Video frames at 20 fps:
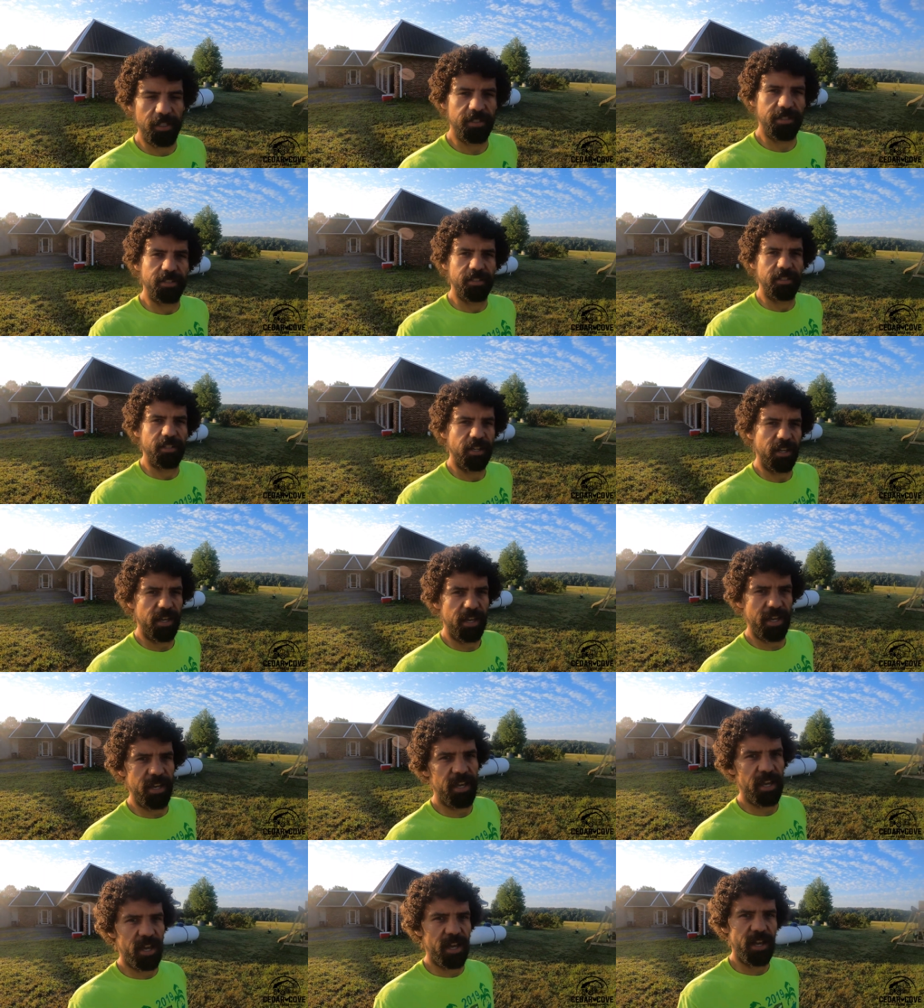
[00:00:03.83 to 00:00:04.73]

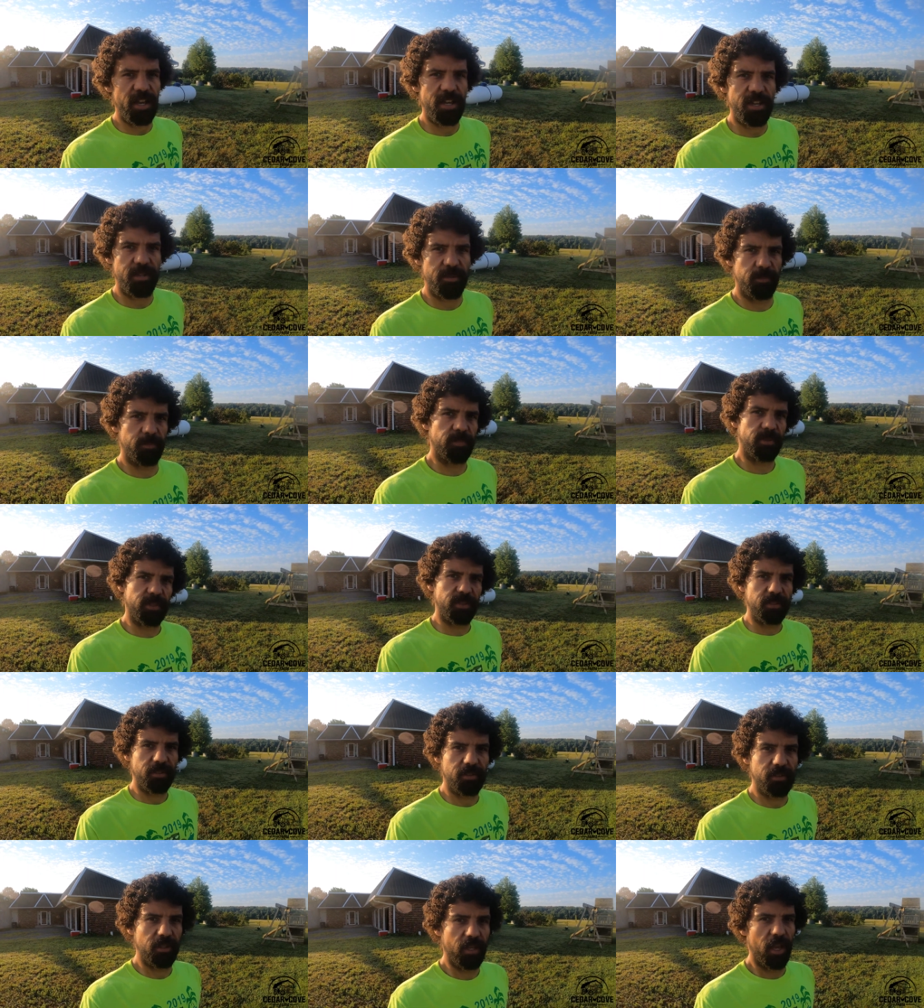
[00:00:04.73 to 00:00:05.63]
Today
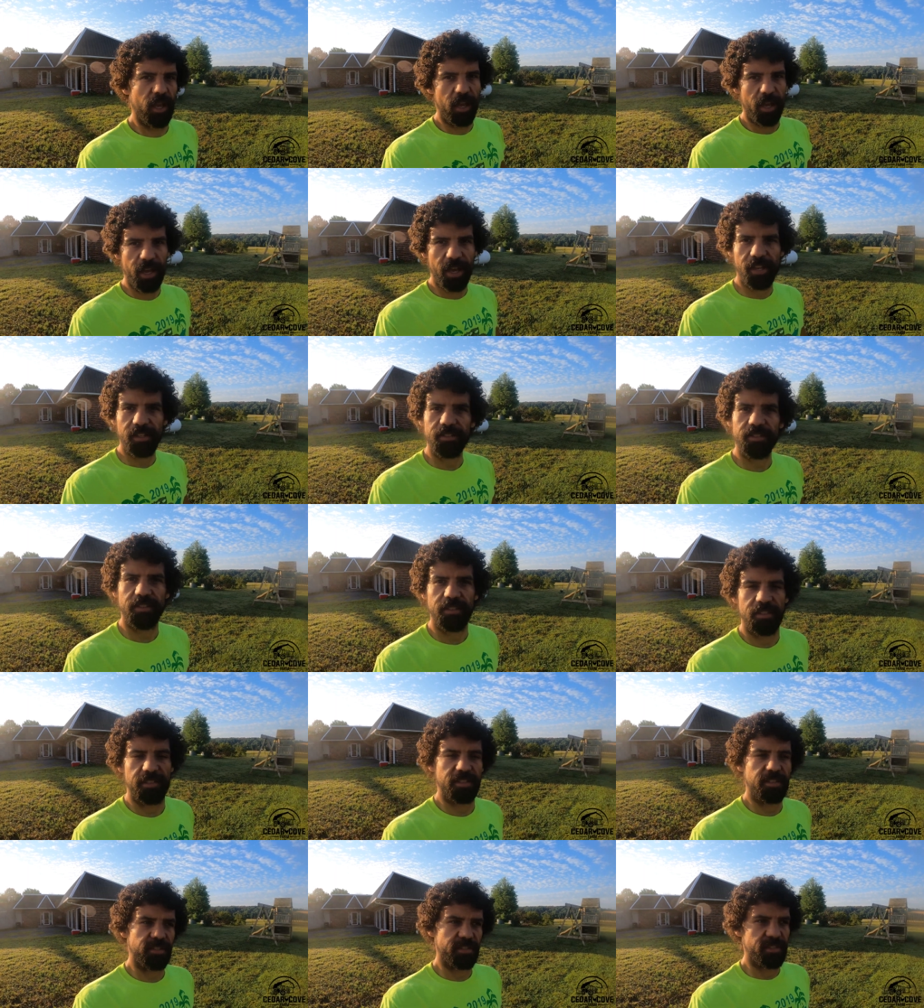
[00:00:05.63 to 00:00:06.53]

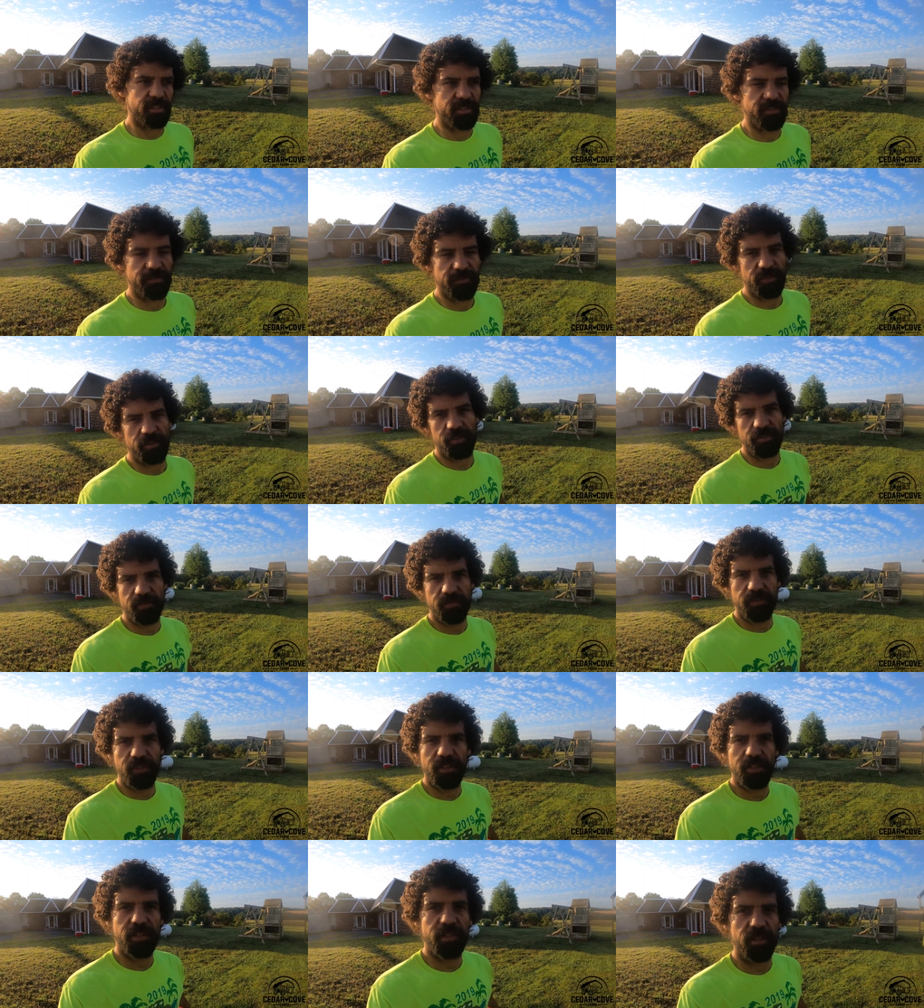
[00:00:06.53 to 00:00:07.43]
this is the first
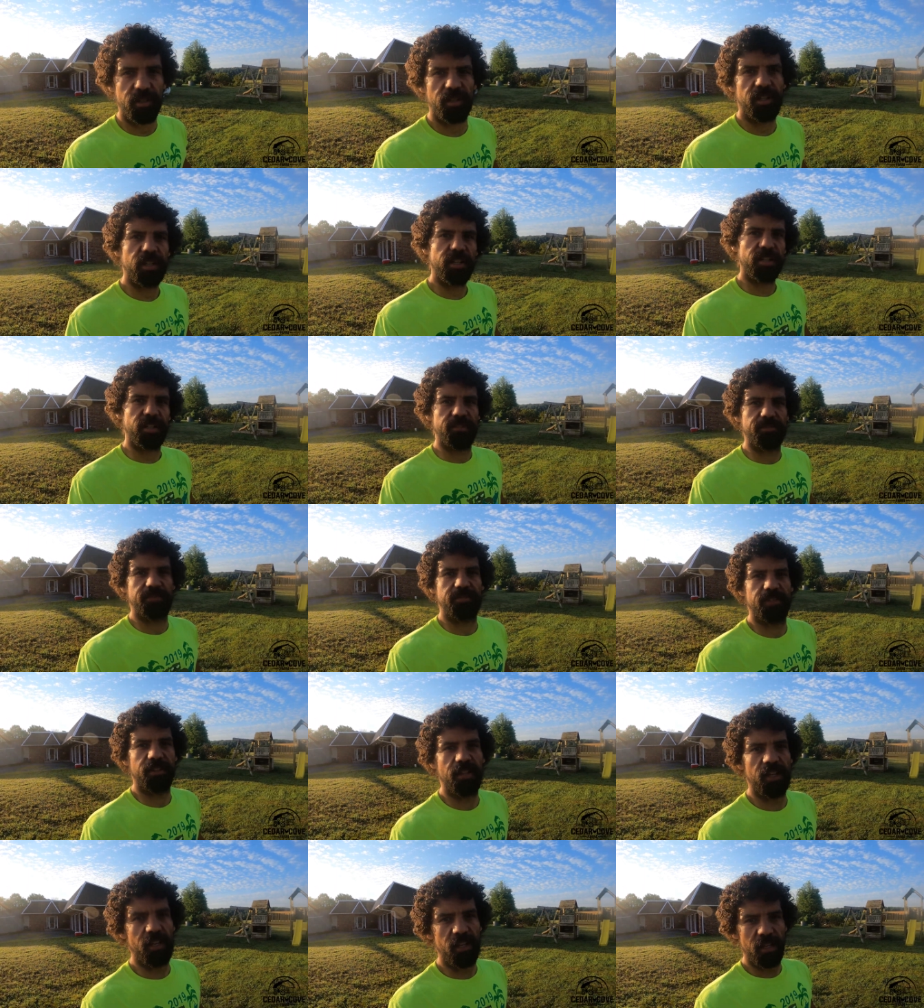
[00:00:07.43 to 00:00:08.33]
video of
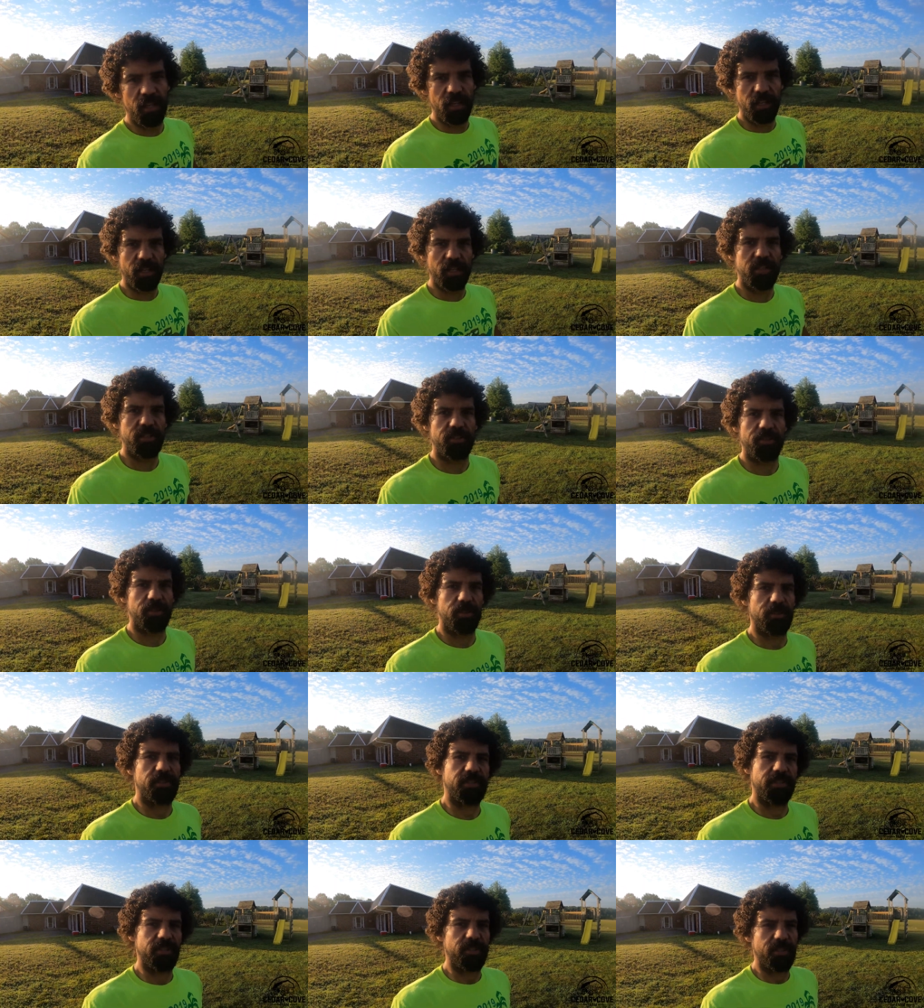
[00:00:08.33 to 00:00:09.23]
a
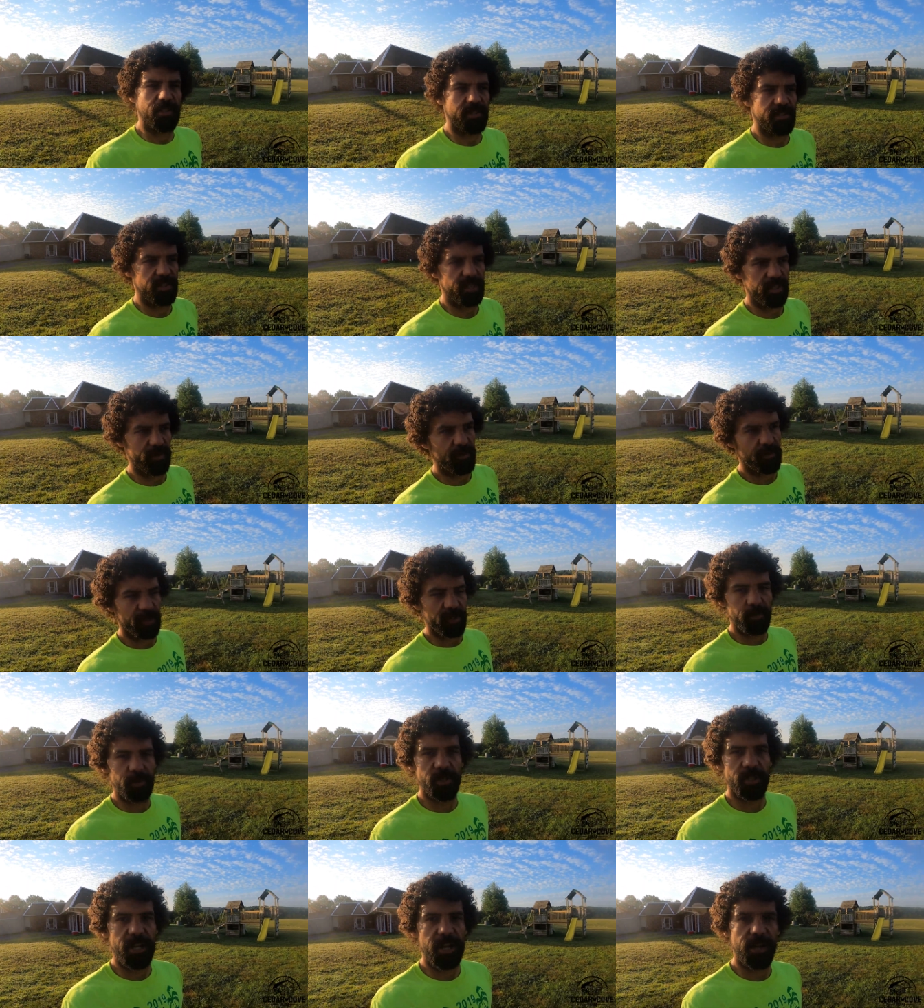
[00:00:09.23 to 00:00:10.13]
short series that I'm going
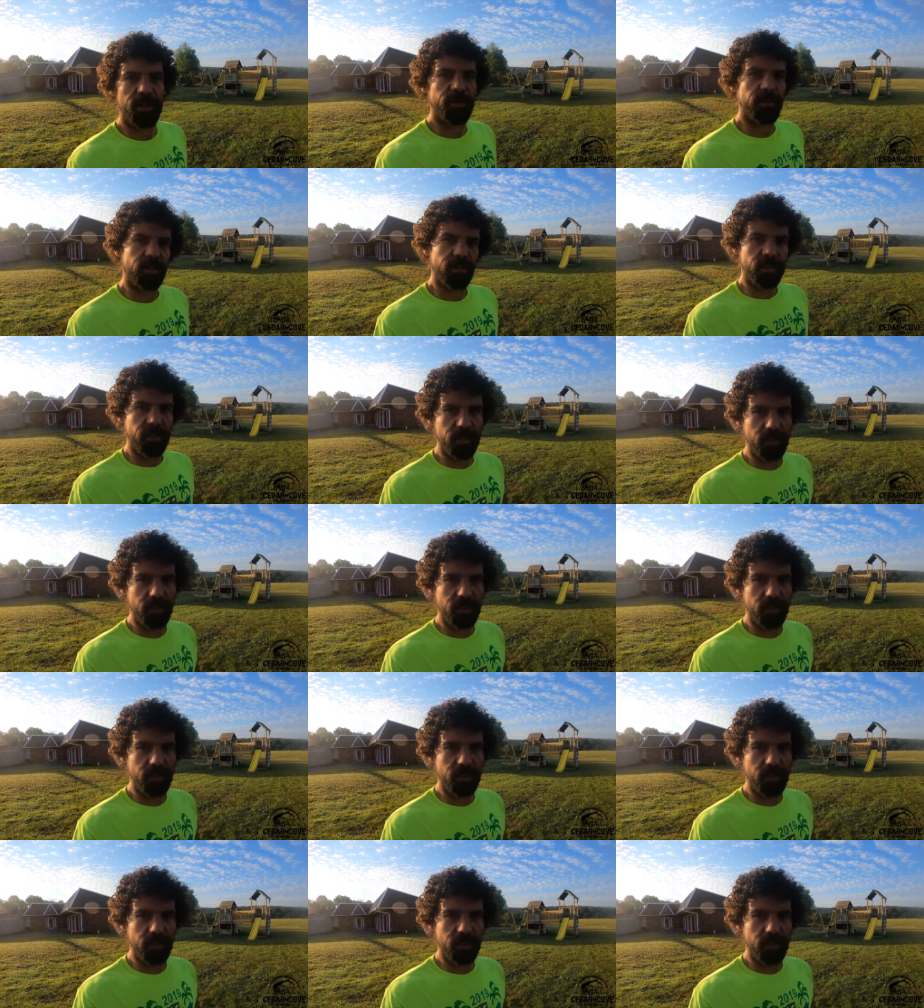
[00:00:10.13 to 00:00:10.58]
to put out